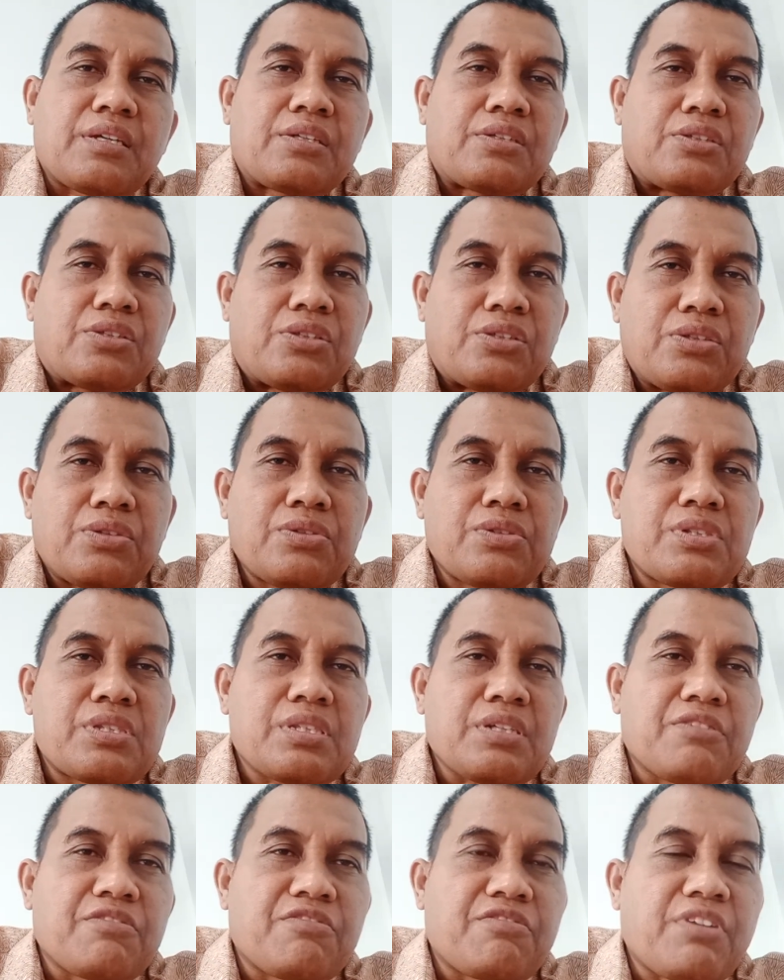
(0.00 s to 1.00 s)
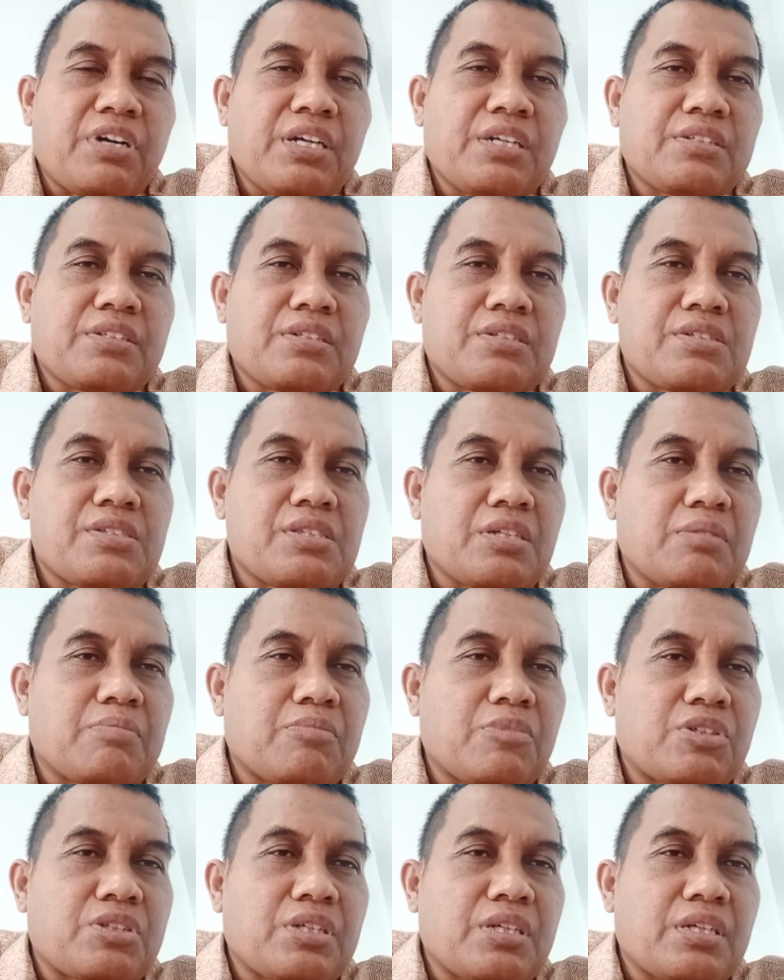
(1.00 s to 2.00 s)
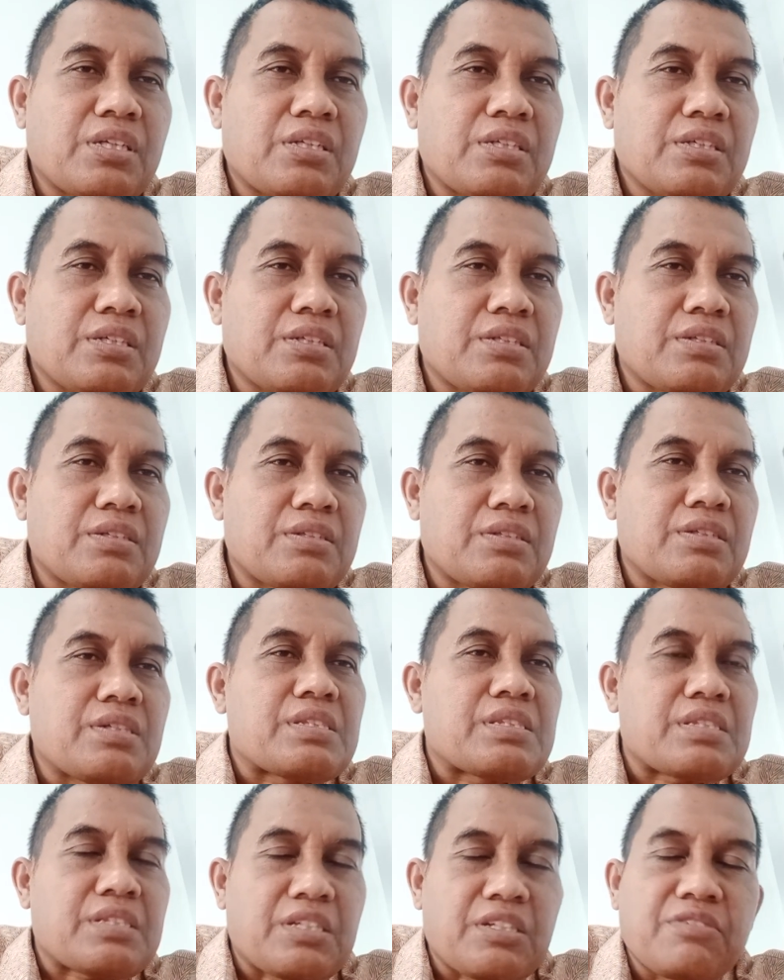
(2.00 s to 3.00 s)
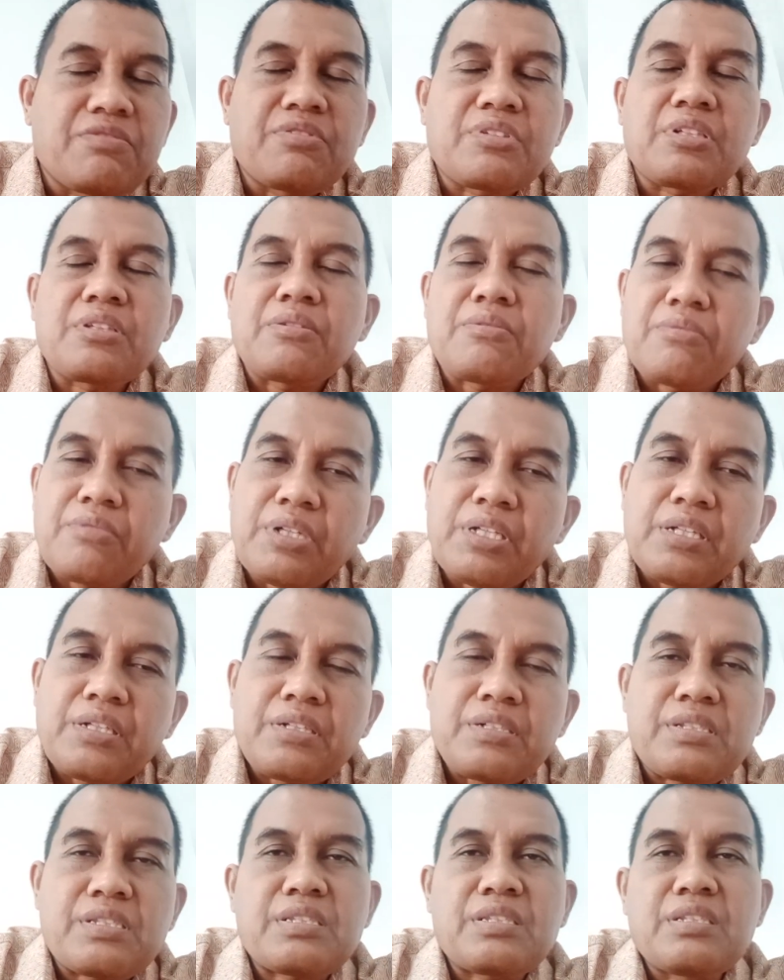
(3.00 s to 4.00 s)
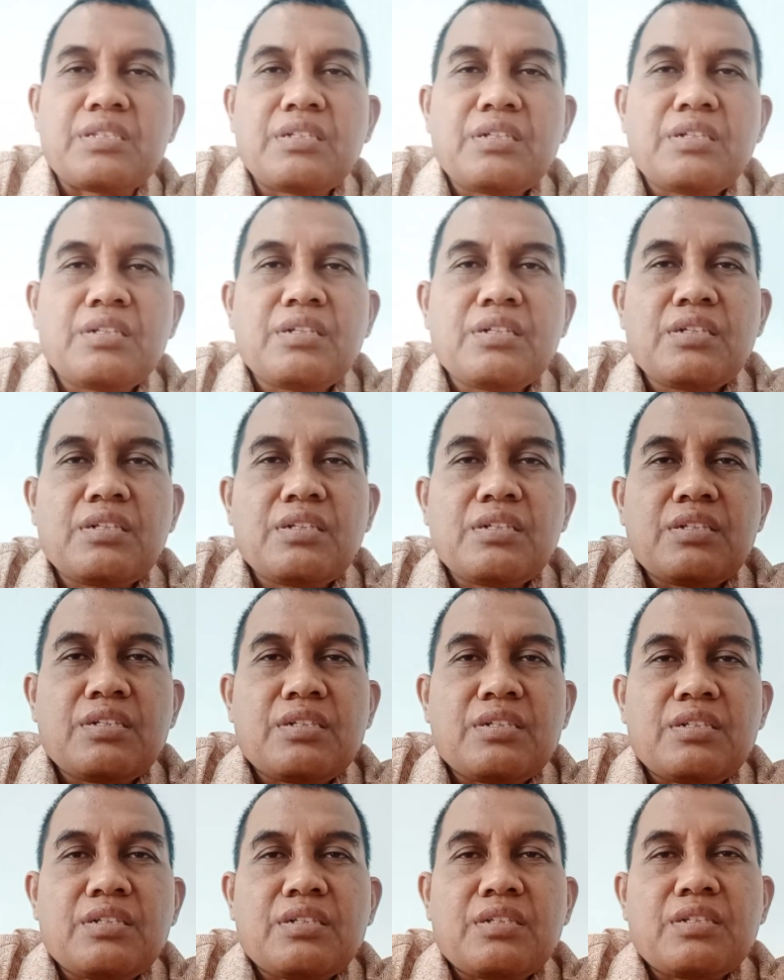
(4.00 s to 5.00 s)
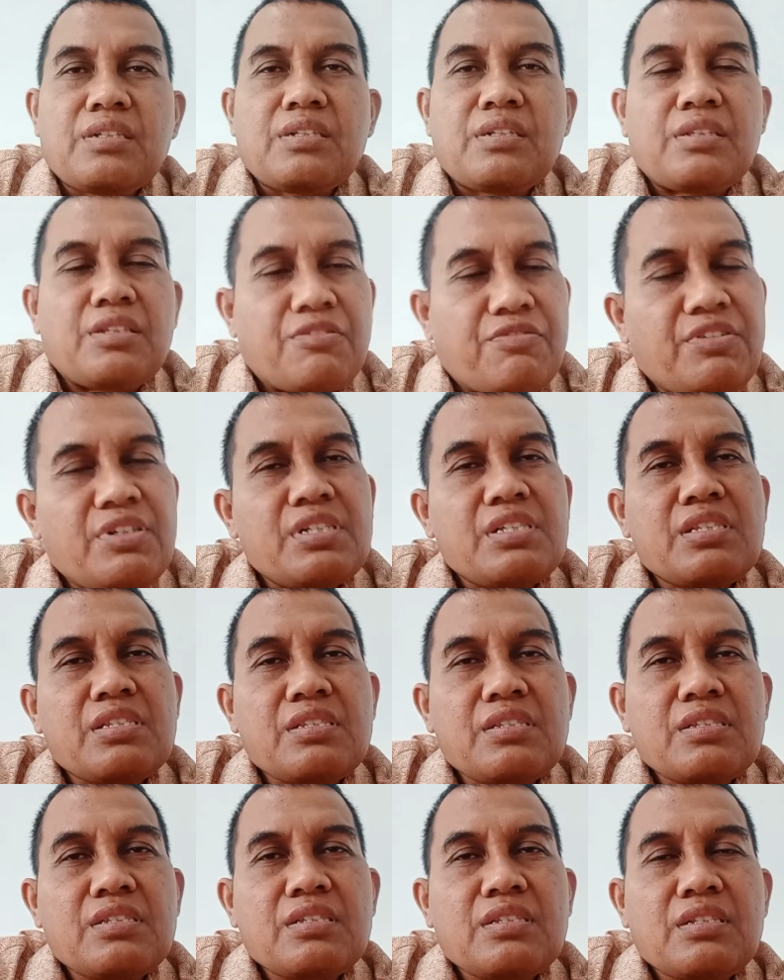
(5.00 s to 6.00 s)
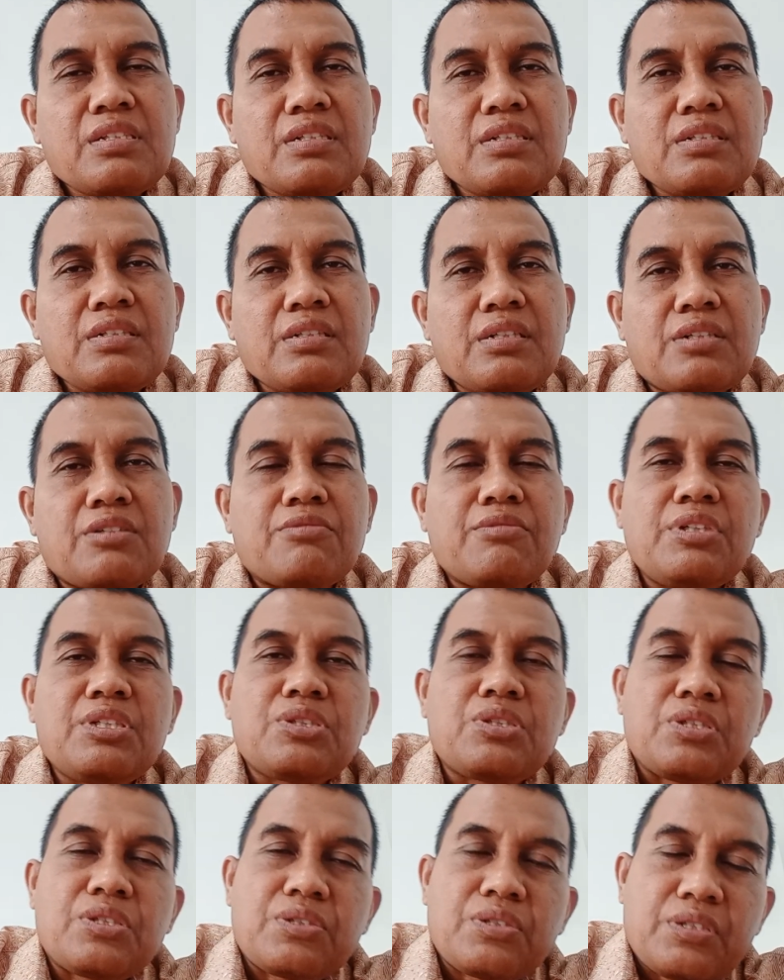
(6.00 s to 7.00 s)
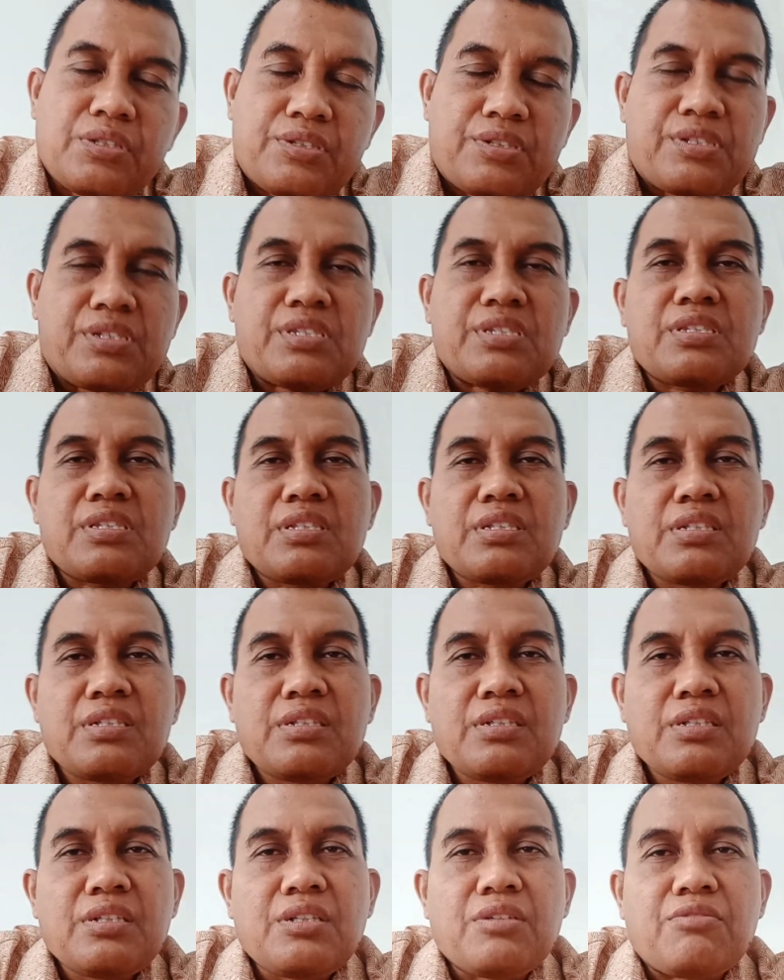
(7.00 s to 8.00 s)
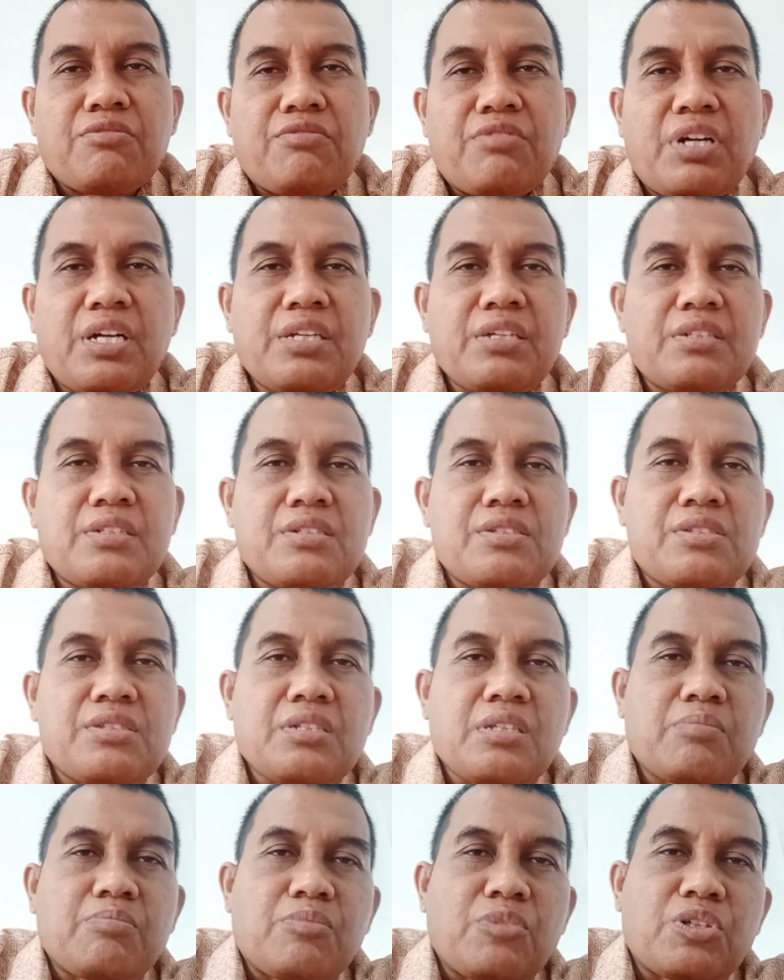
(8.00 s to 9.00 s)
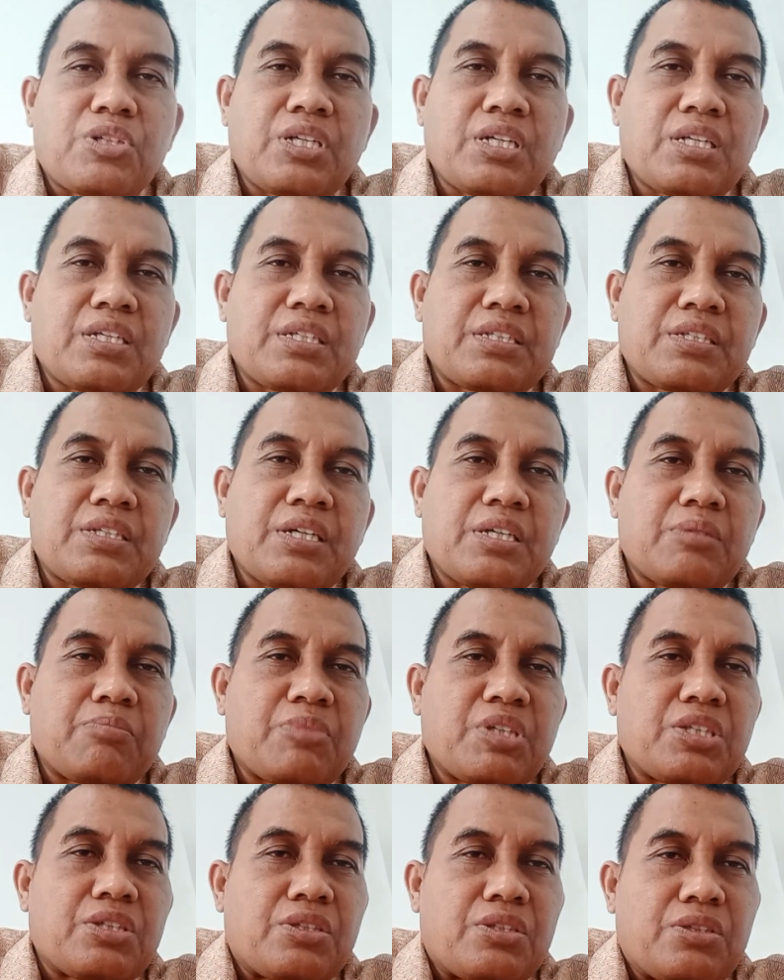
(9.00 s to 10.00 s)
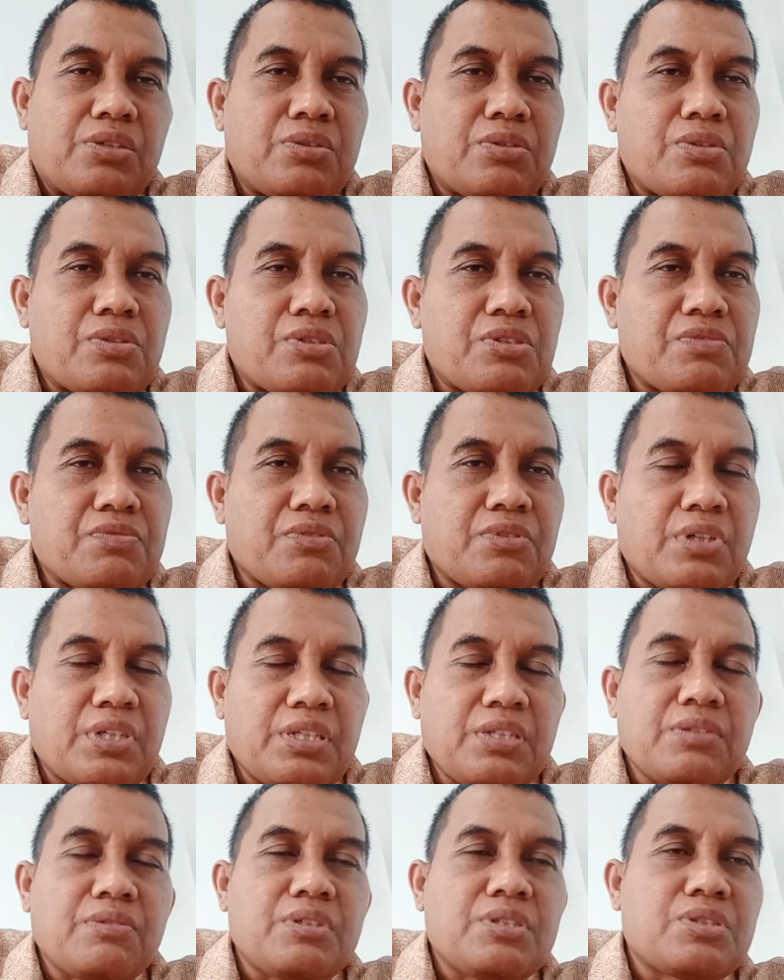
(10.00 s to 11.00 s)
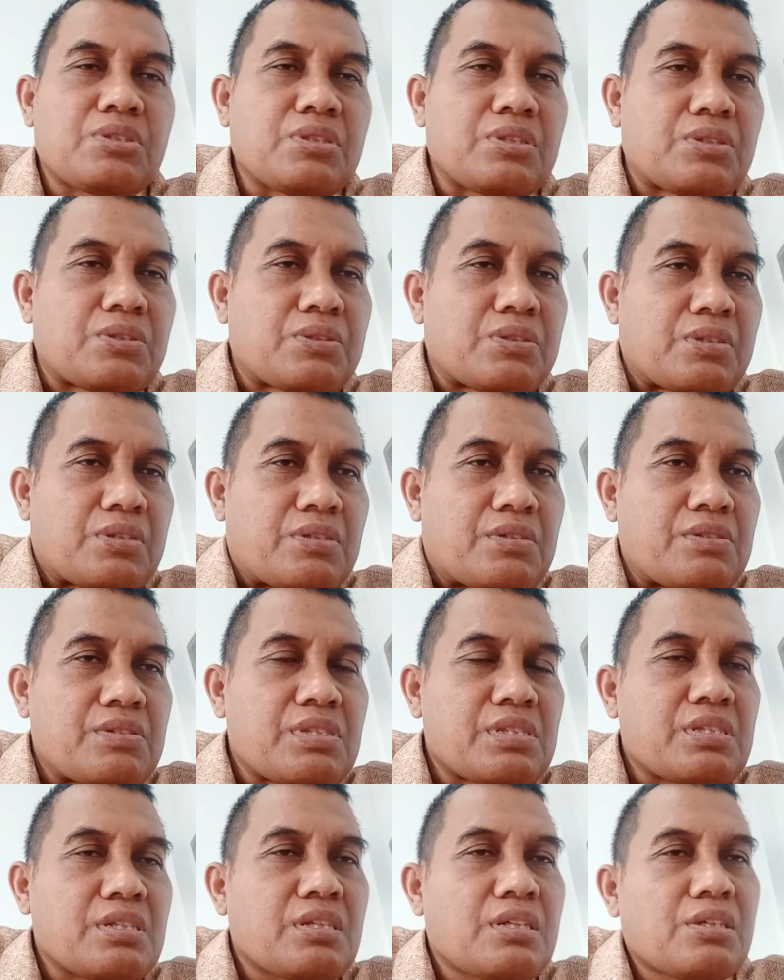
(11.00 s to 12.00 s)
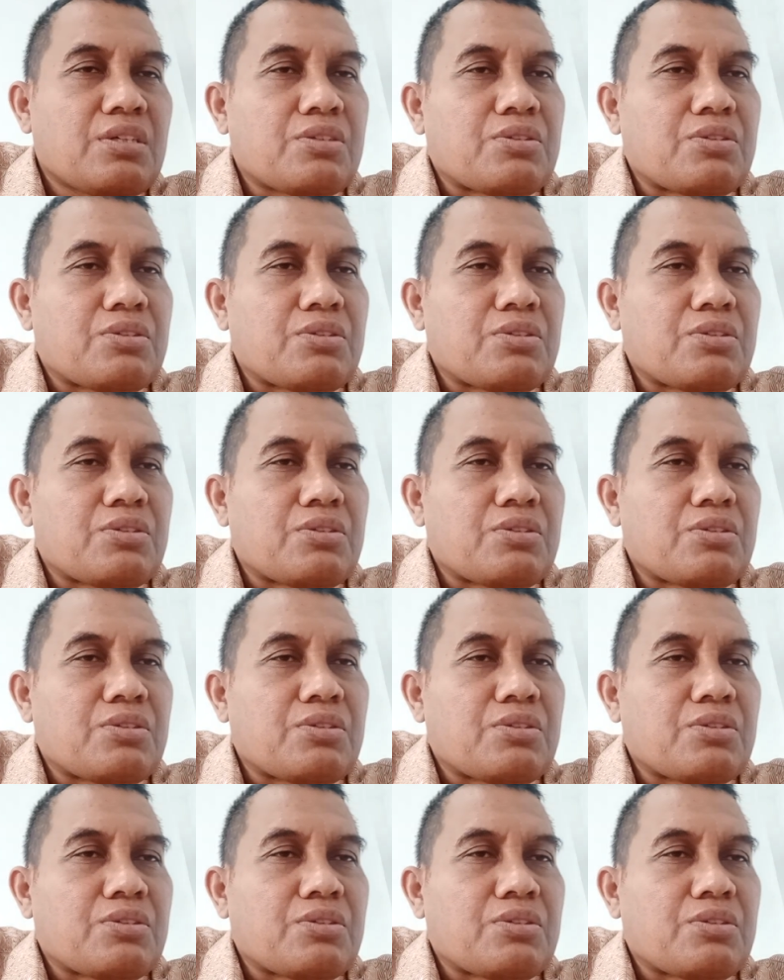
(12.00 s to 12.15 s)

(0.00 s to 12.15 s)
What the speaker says: can use a financial model in several ways. The first, acquisitions. Financial modeling can be used for acquisitions